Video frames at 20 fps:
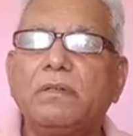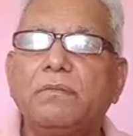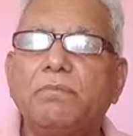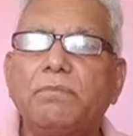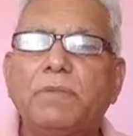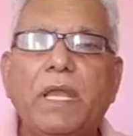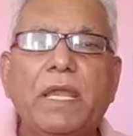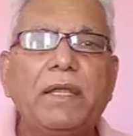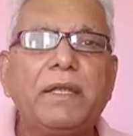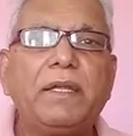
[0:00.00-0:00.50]

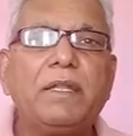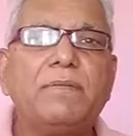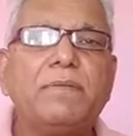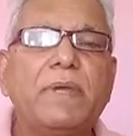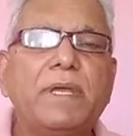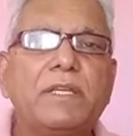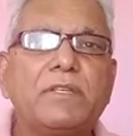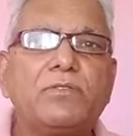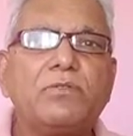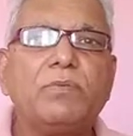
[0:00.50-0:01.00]
plaintiff
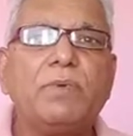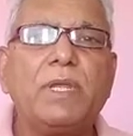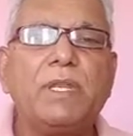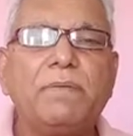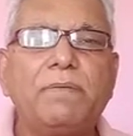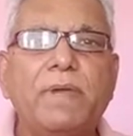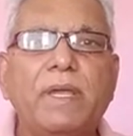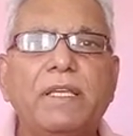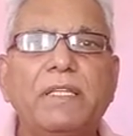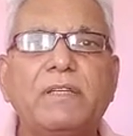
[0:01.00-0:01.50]
has to
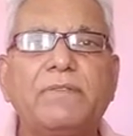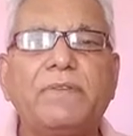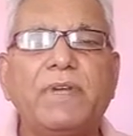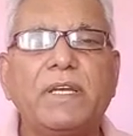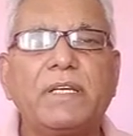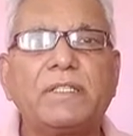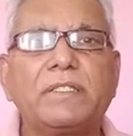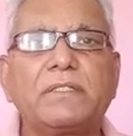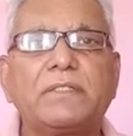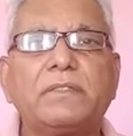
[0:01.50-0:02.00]
verify the
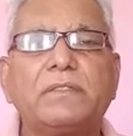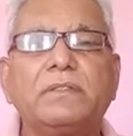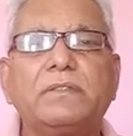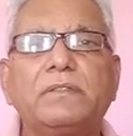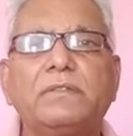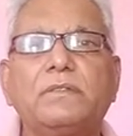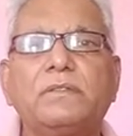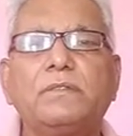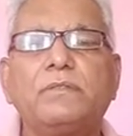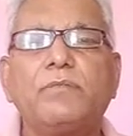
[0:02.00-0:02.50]
facts
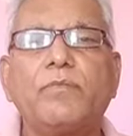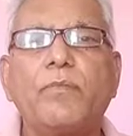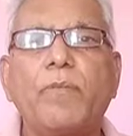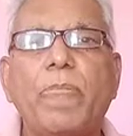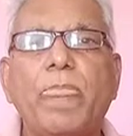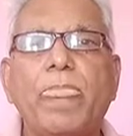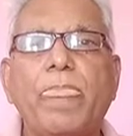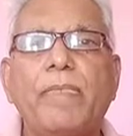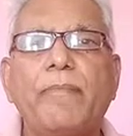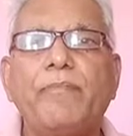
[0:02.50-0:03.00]

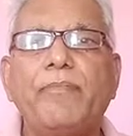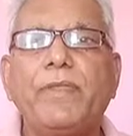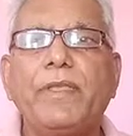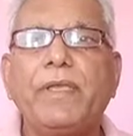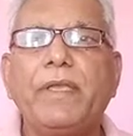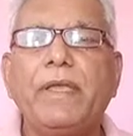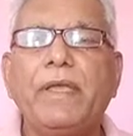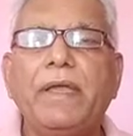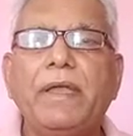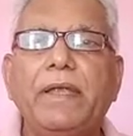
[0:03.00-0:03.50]

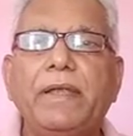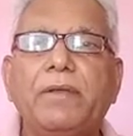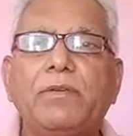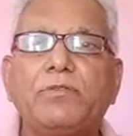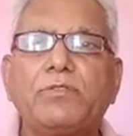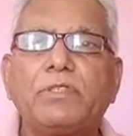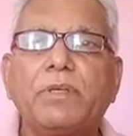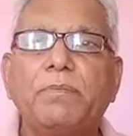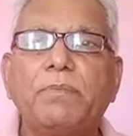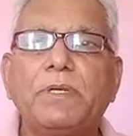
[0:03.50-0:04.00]
and to
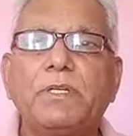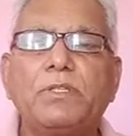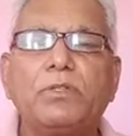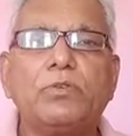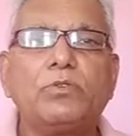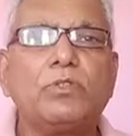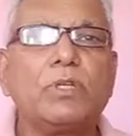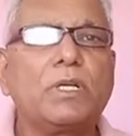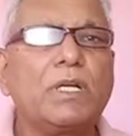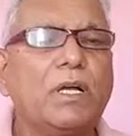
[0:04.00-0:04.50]
submit through
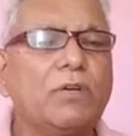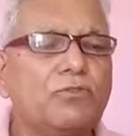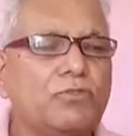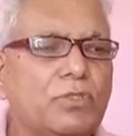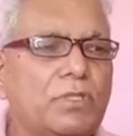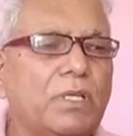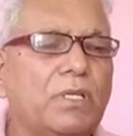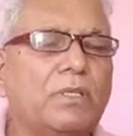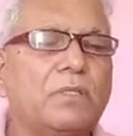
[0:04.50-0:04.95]
the counsel.